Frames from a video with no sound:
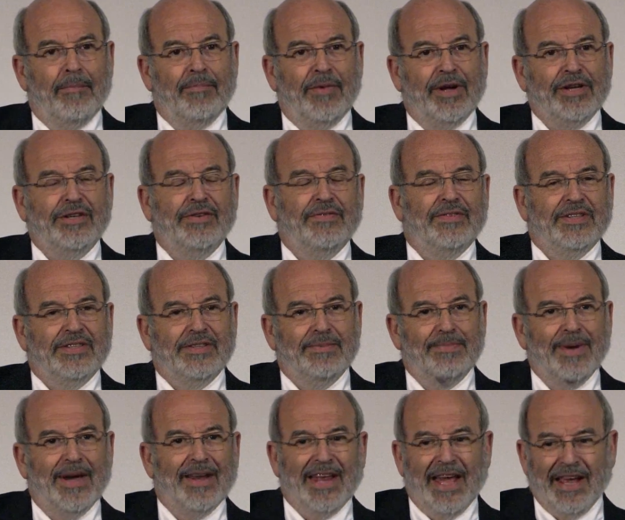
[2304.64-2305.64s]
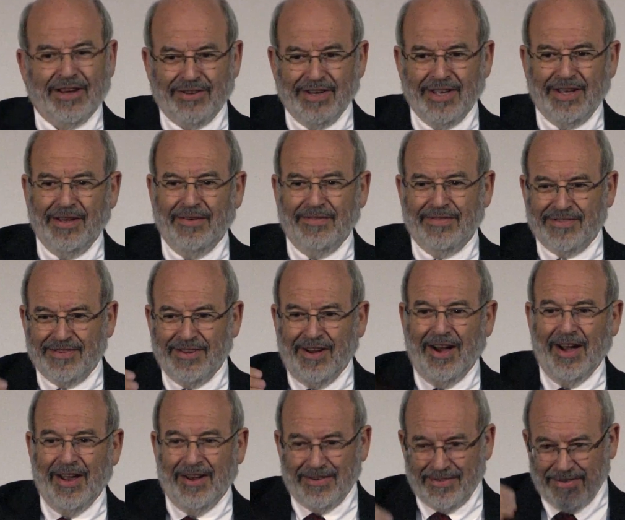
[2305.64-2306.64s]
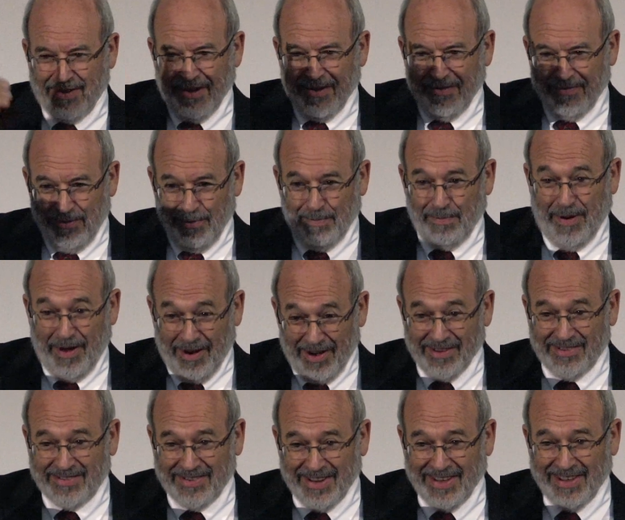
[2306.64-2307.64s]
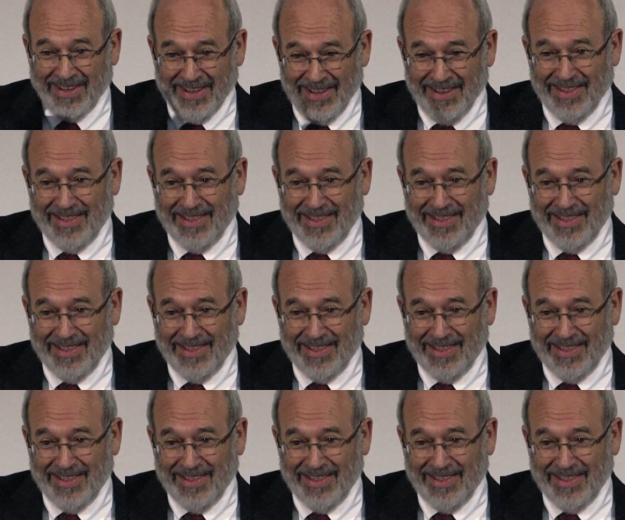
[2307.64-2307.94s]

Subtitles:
Much of it's about actually give science for policy,